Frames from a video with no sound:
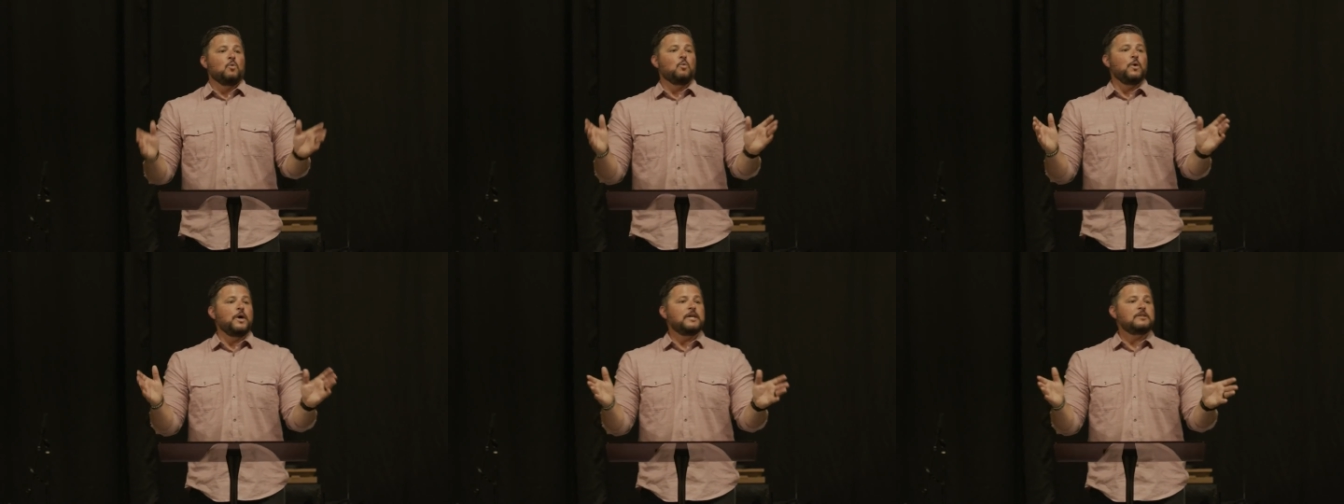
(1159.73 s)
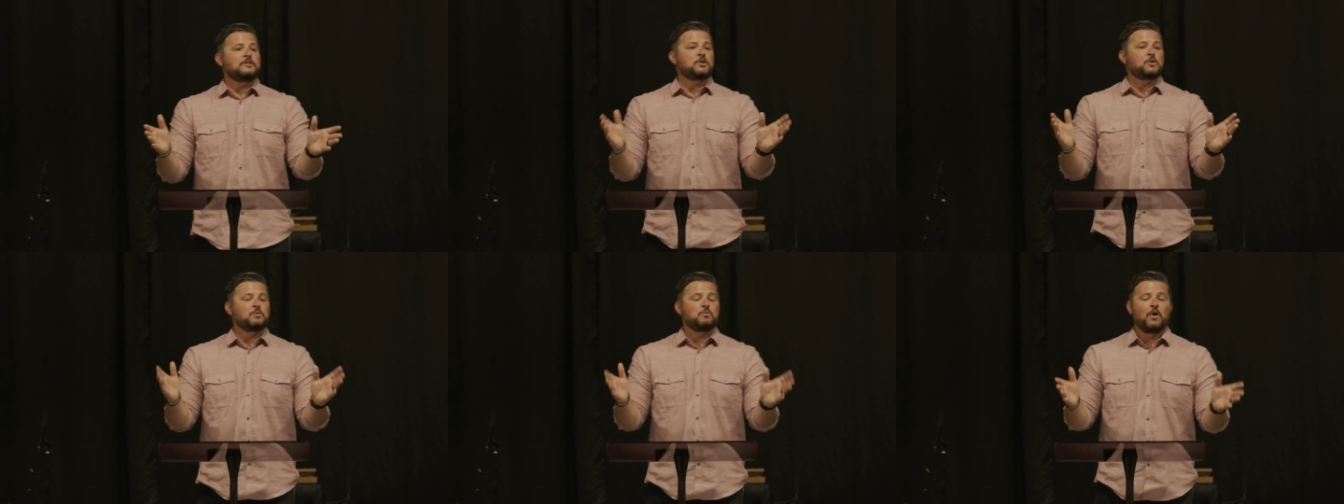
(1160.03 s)

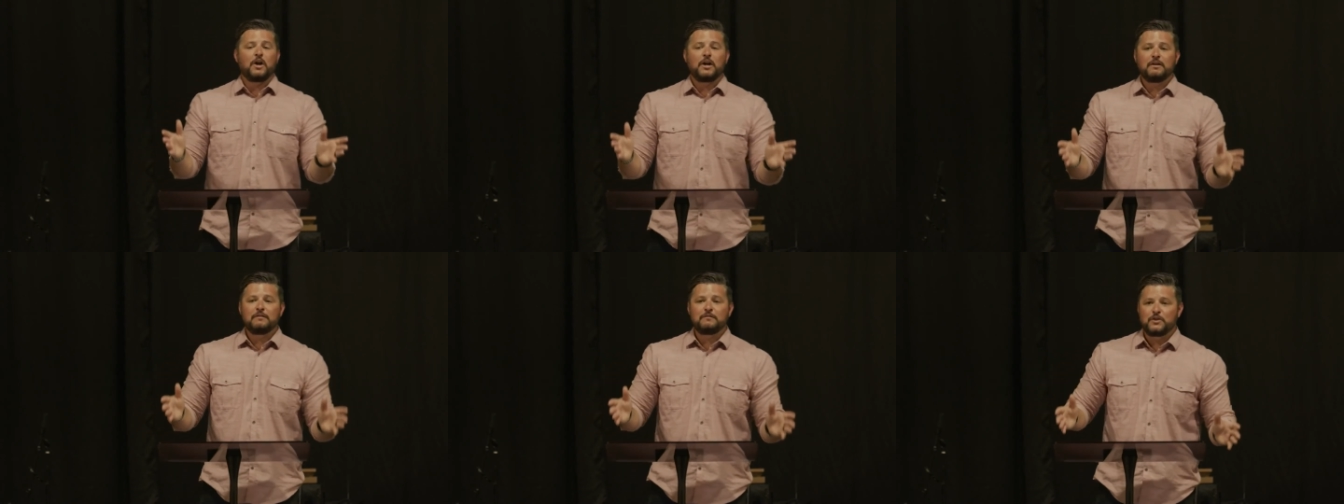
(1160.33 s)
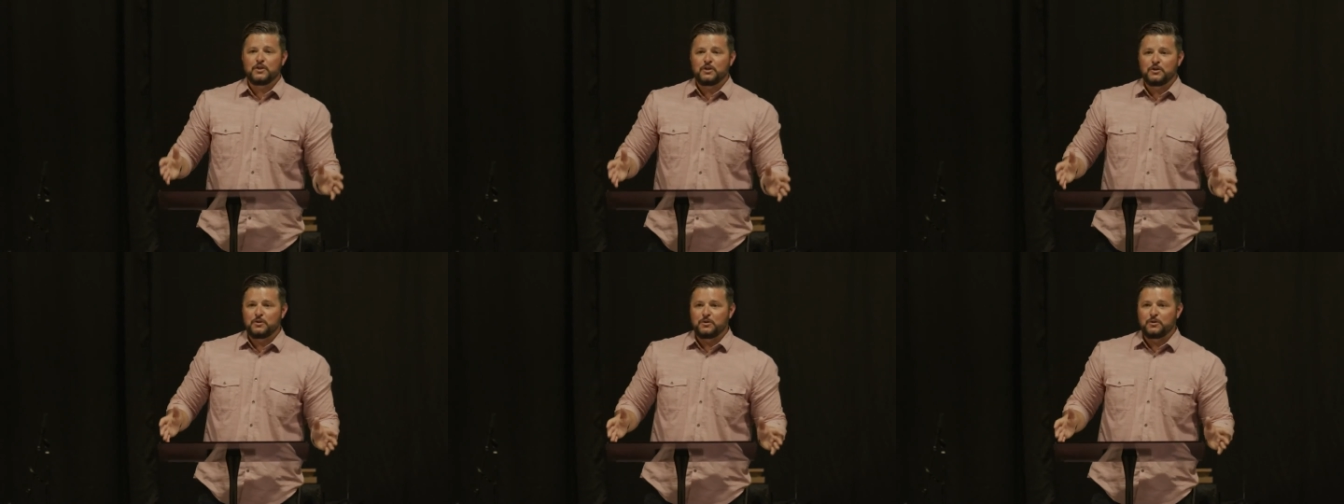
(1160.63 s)
which one
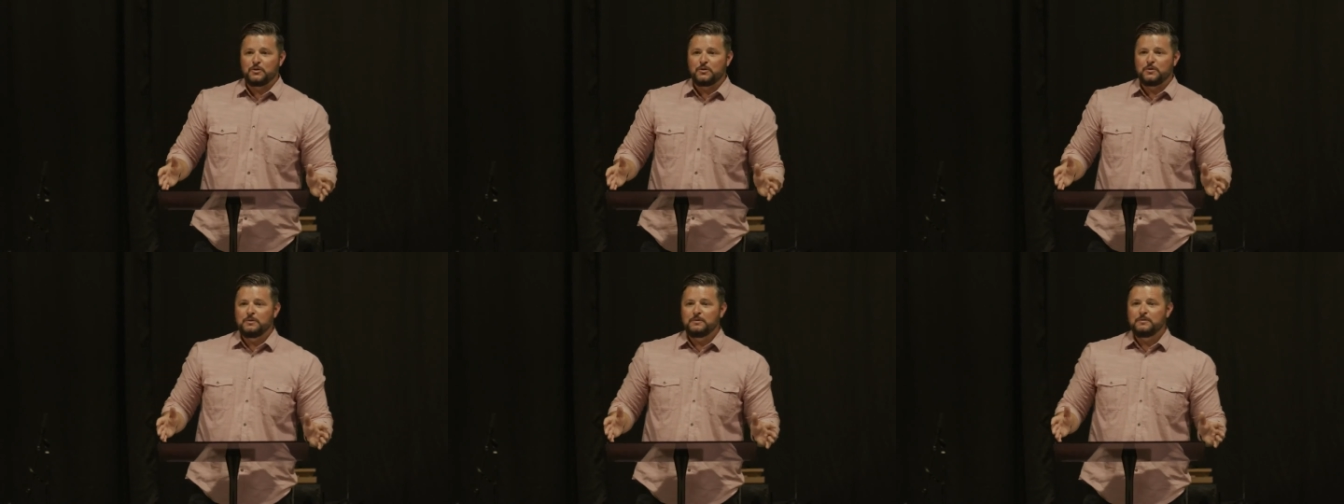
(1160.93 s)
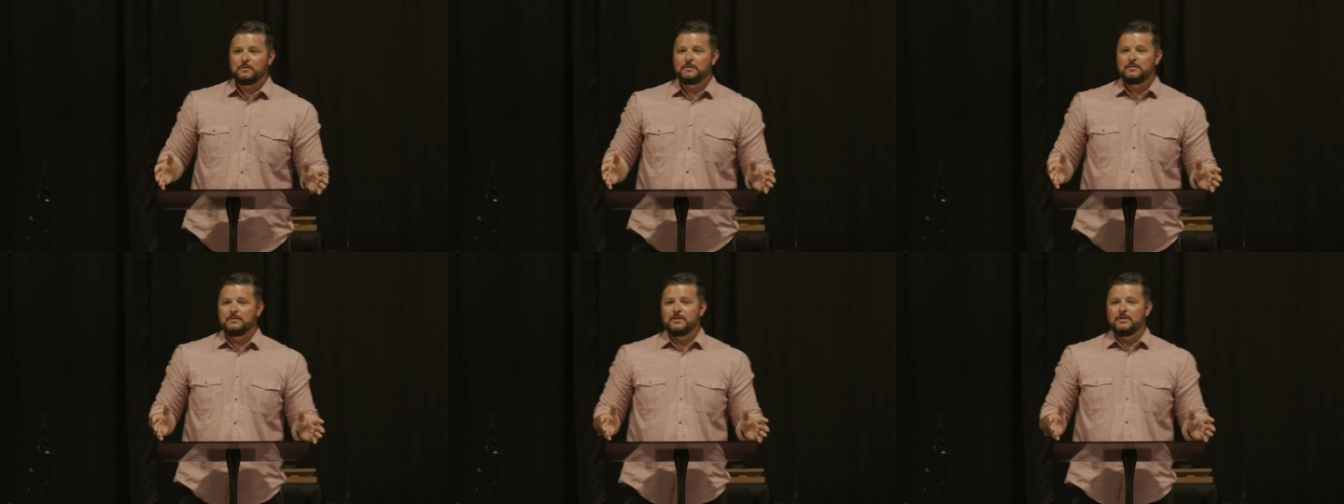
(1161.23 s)
of you
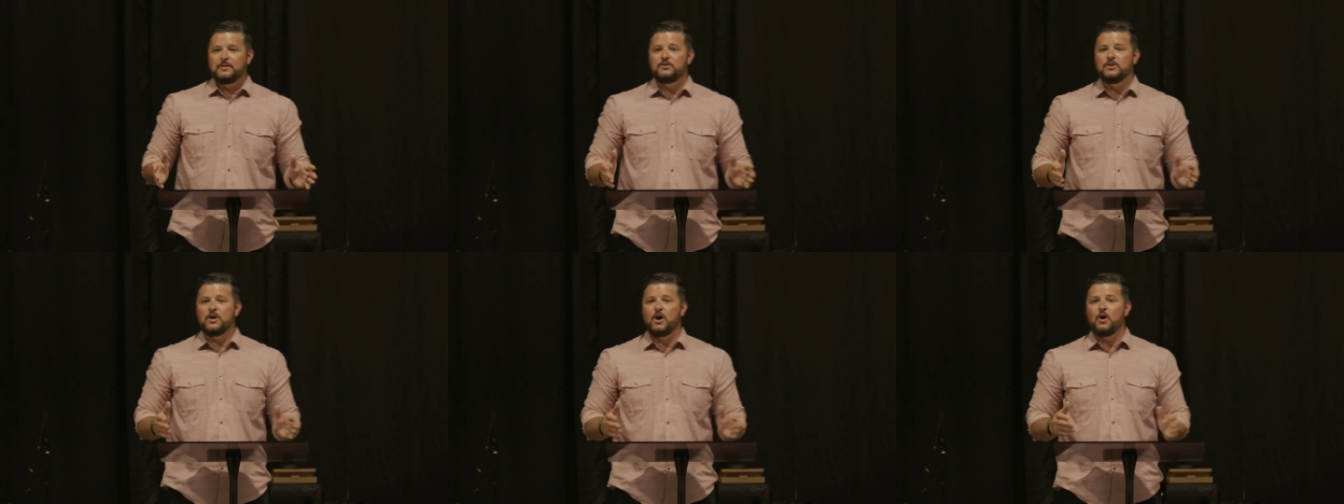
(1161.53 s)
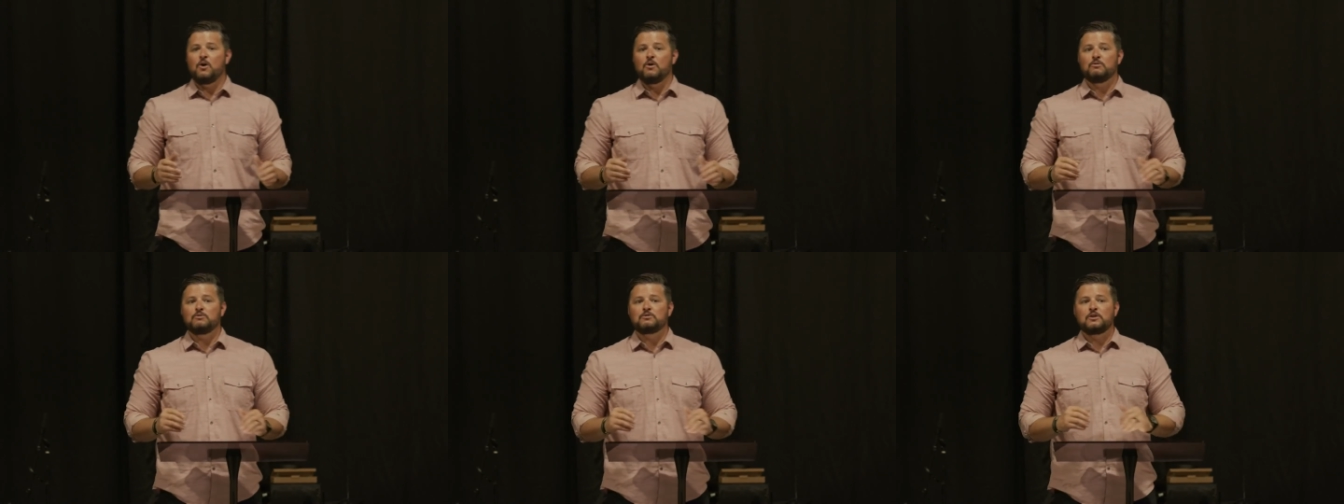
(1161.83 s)

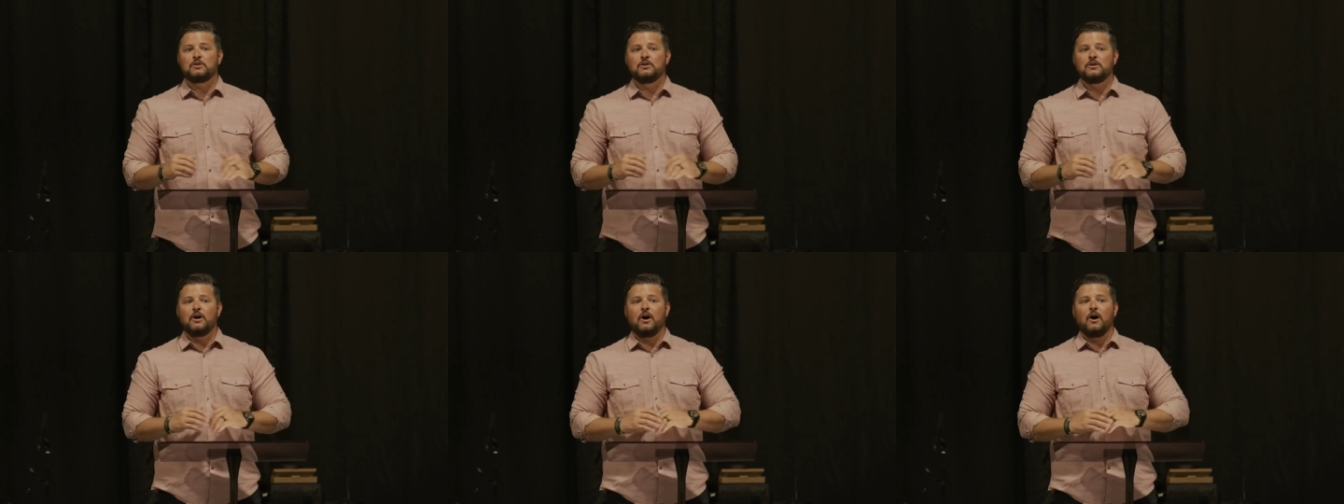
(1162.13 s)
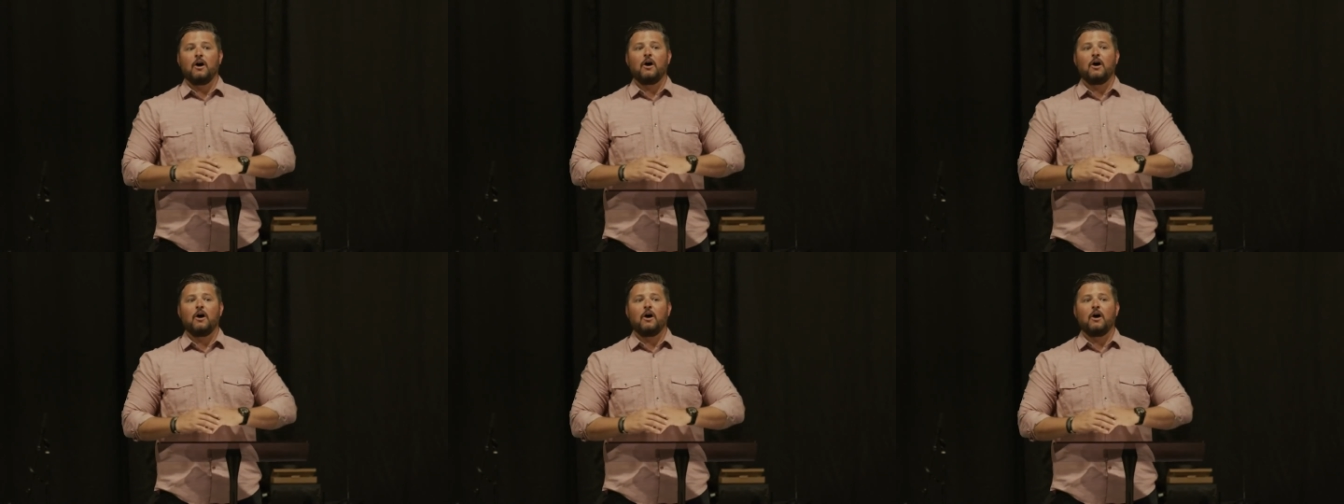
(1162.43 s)
knows